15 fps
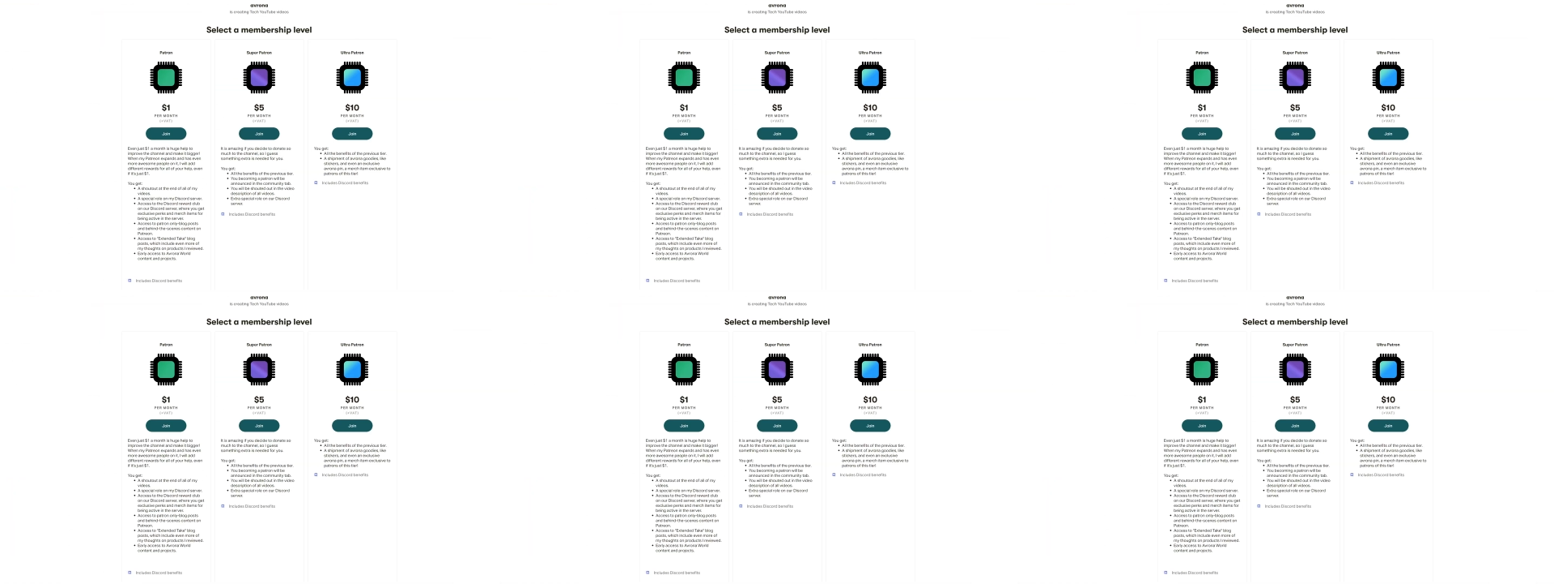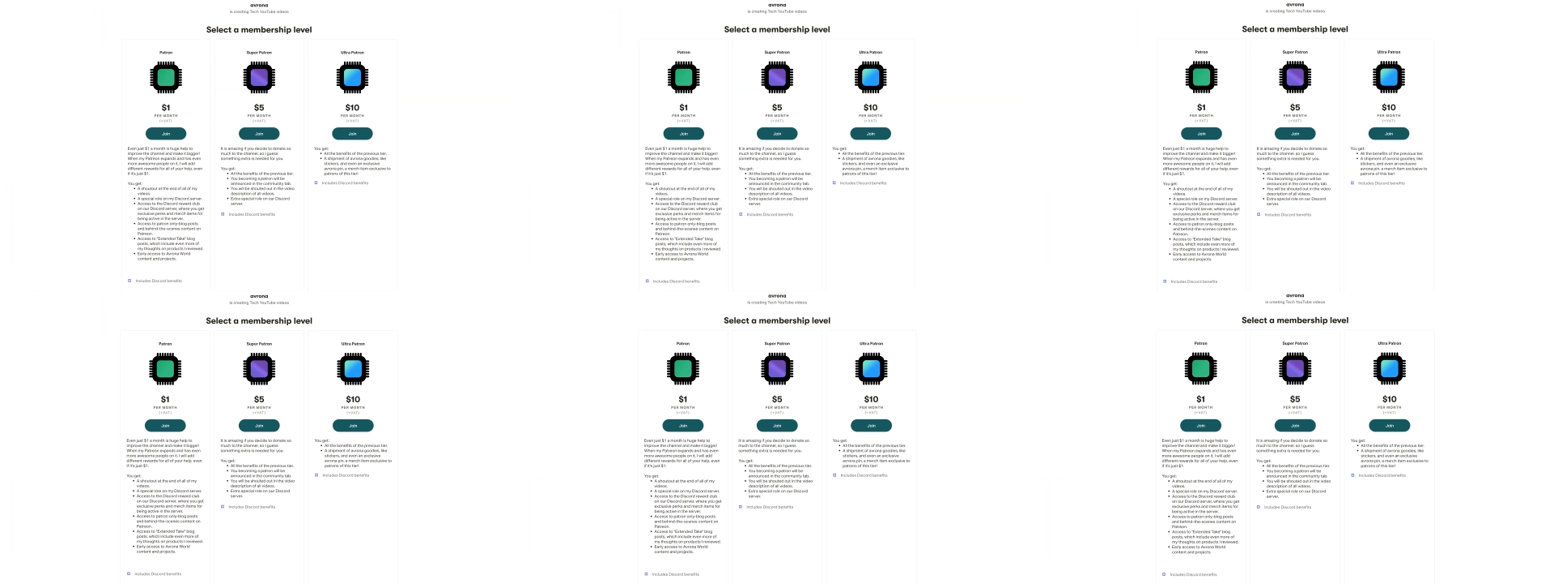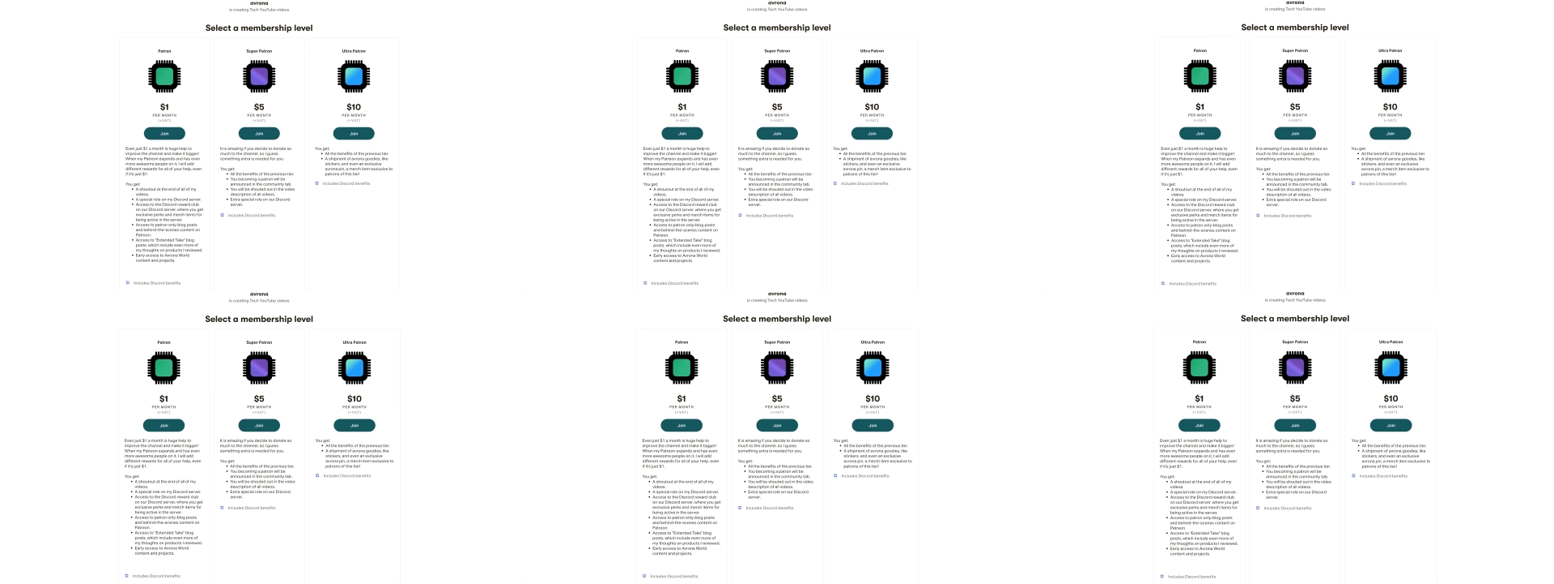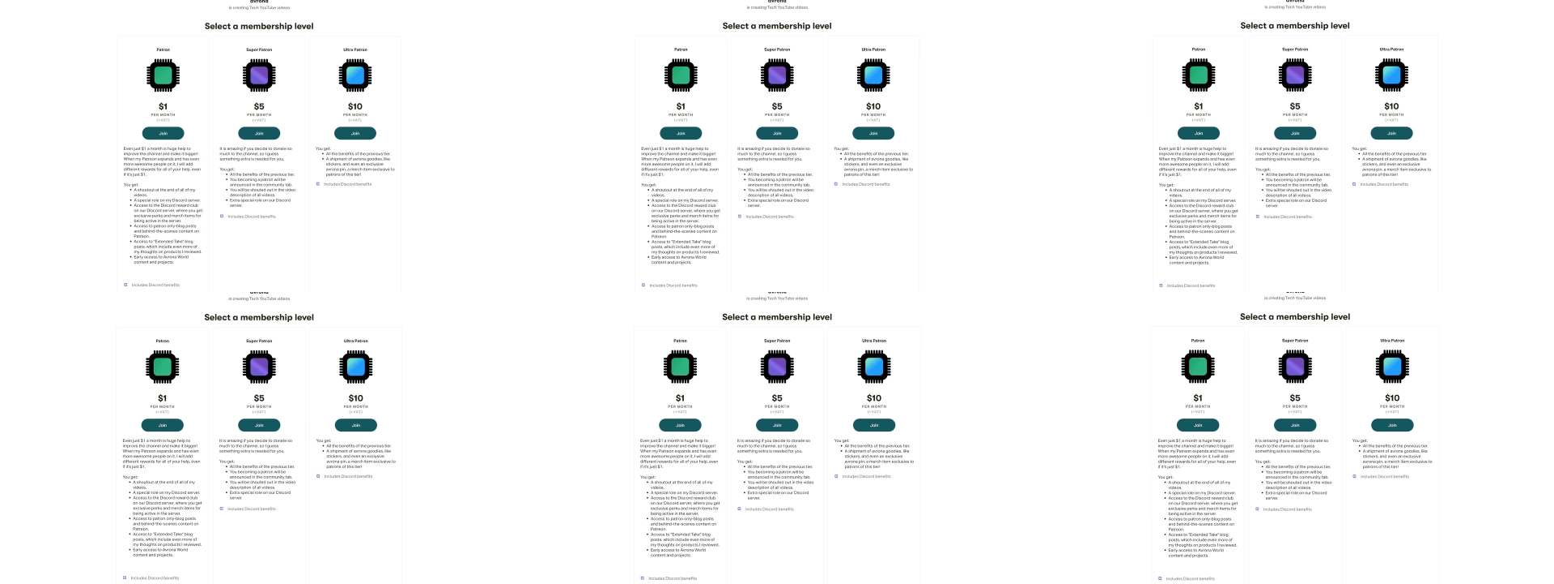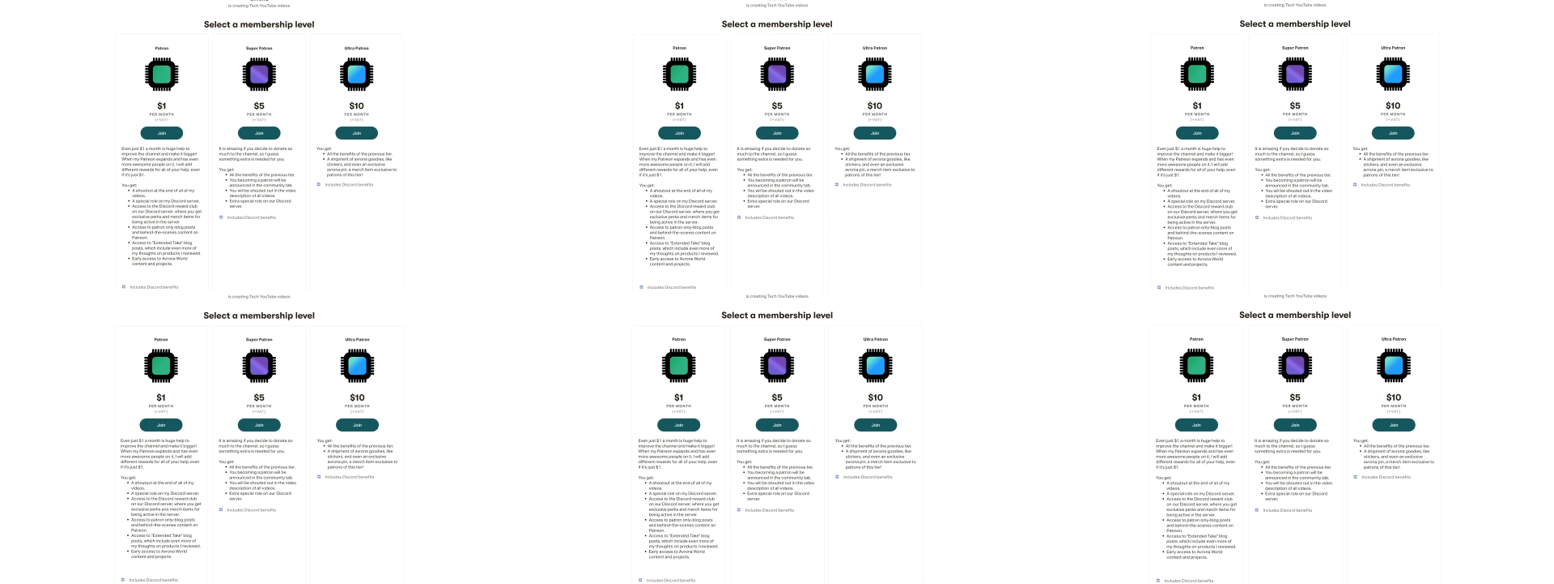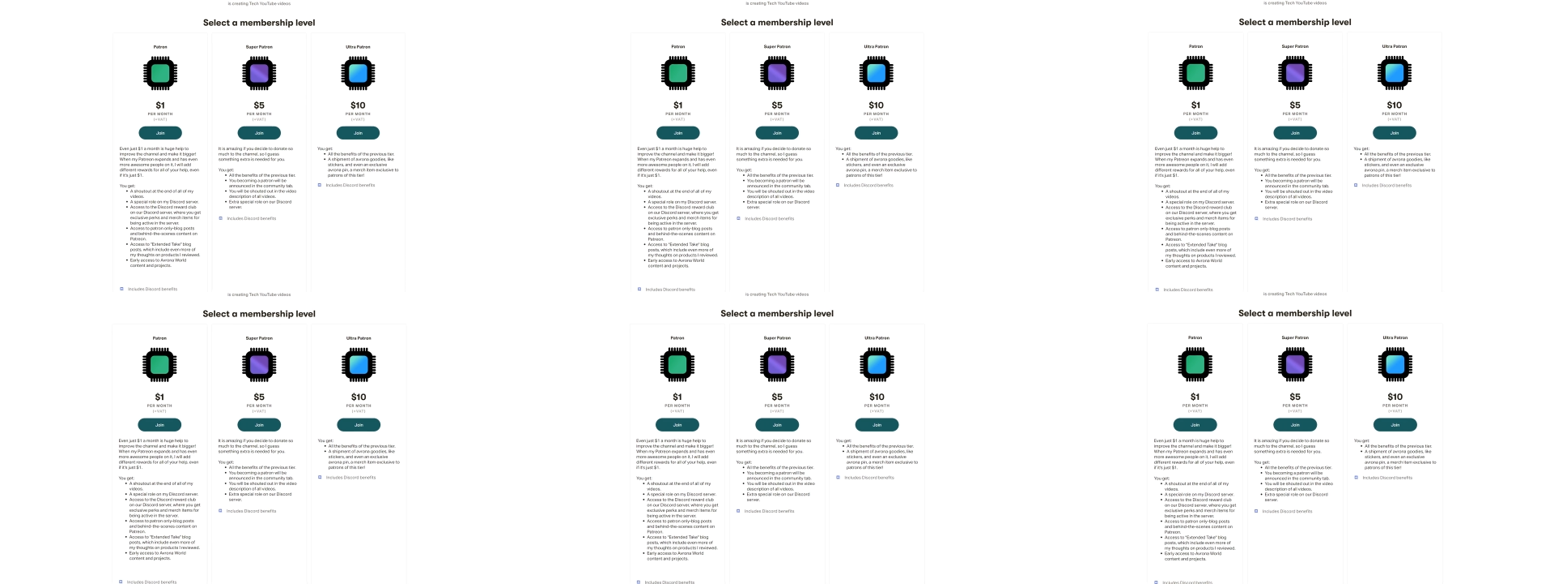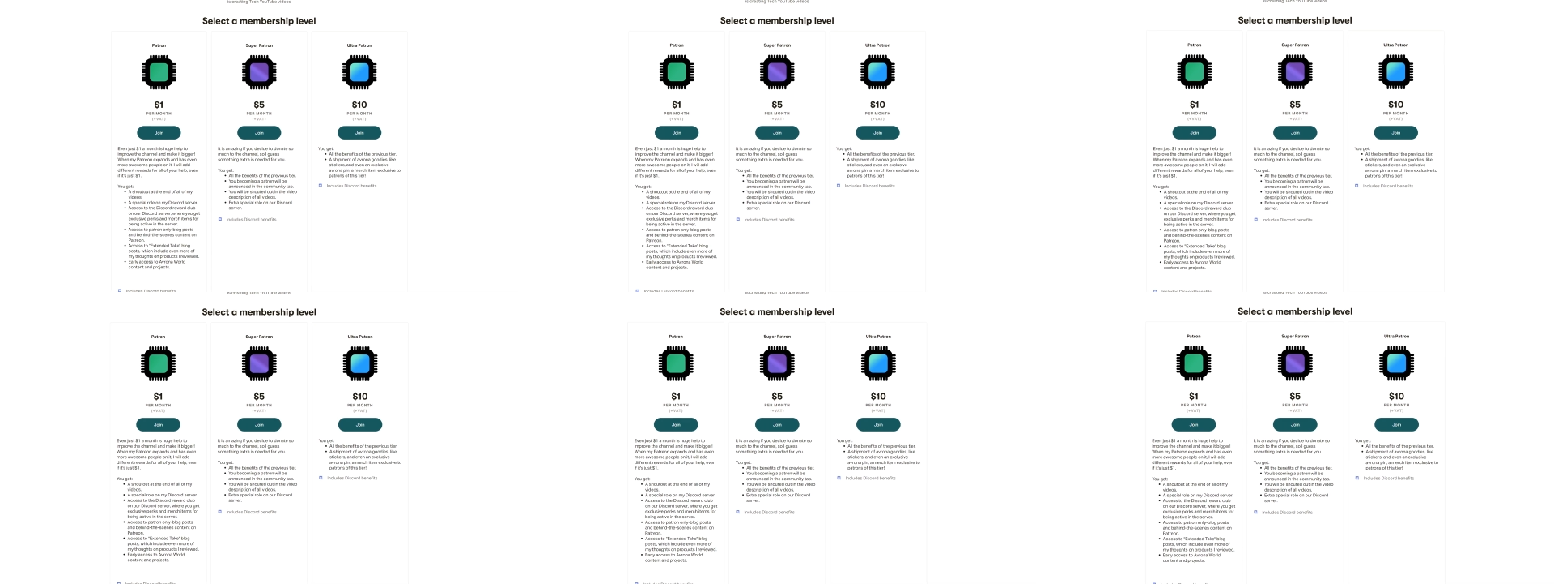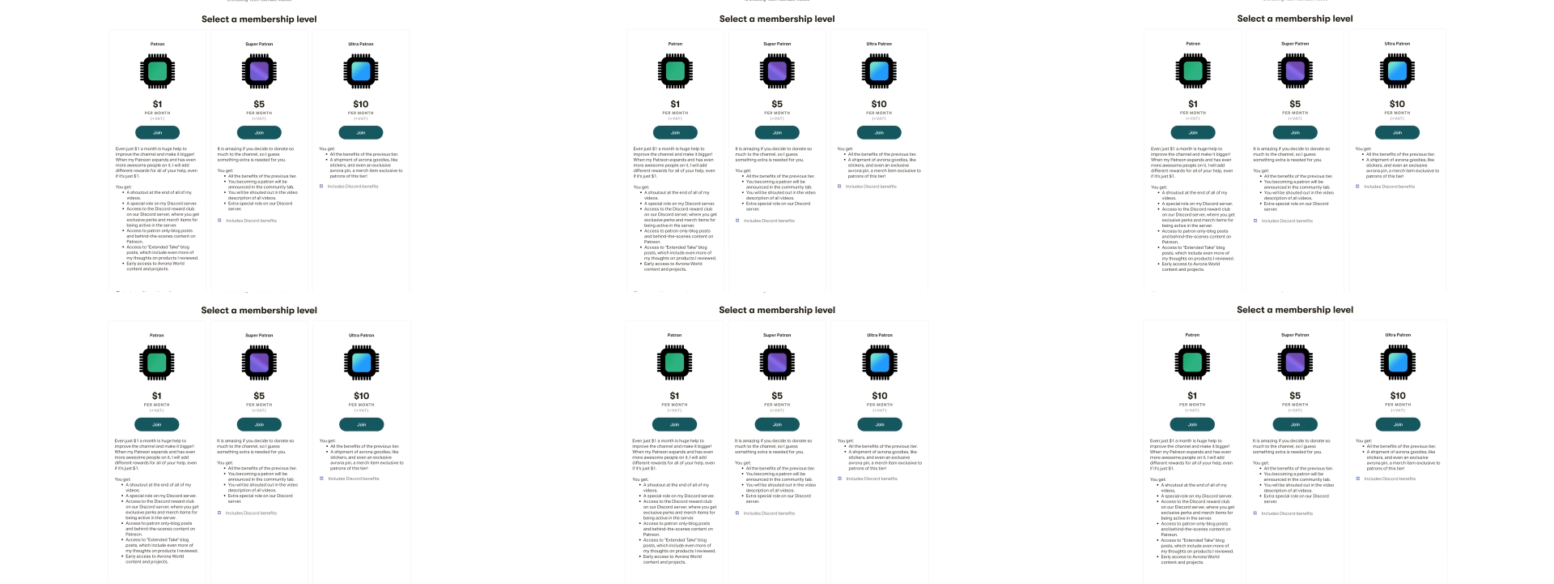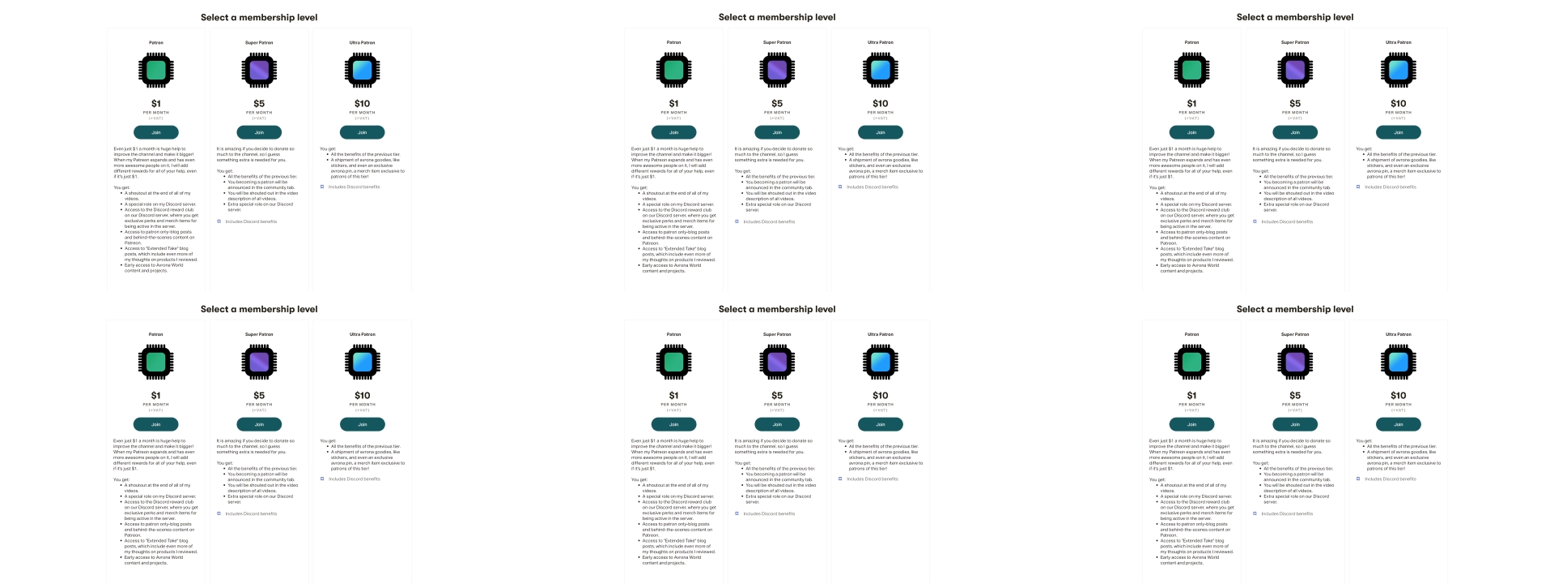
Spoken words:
No face is visible, so there are no lips to read.